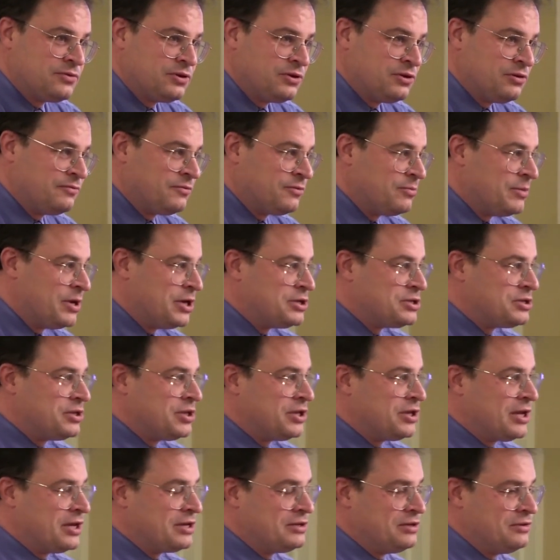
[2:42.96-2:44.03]
for your information,
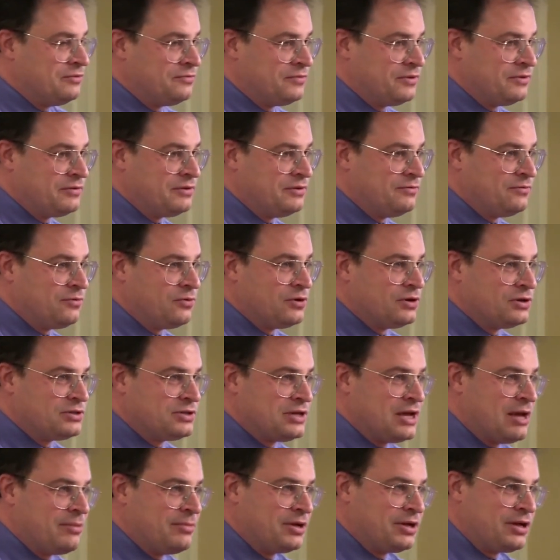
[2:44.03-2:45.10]
the 1954
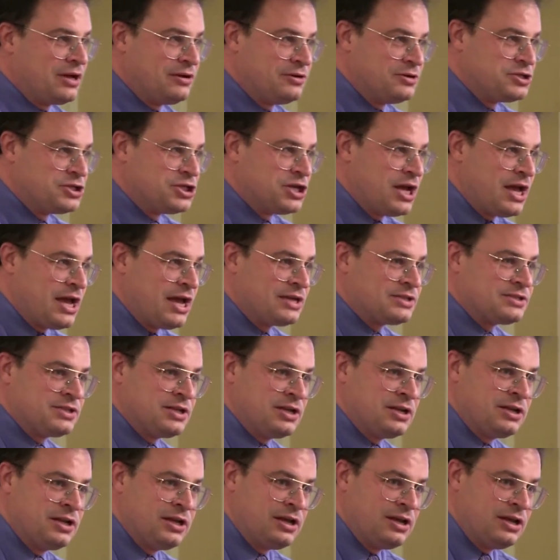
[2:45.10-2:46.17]
Atomic Energy Act
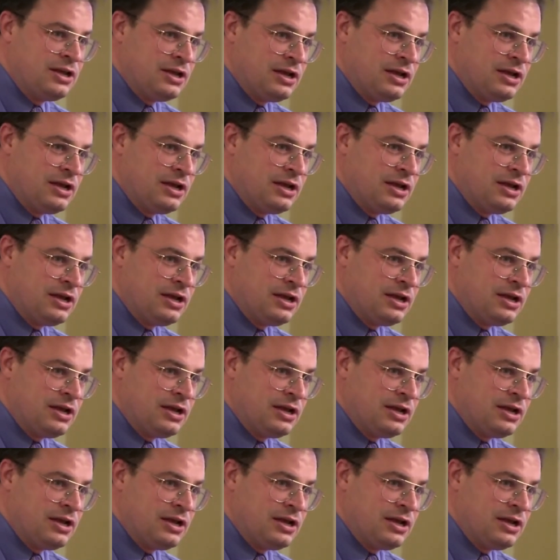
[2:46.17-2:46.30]
said,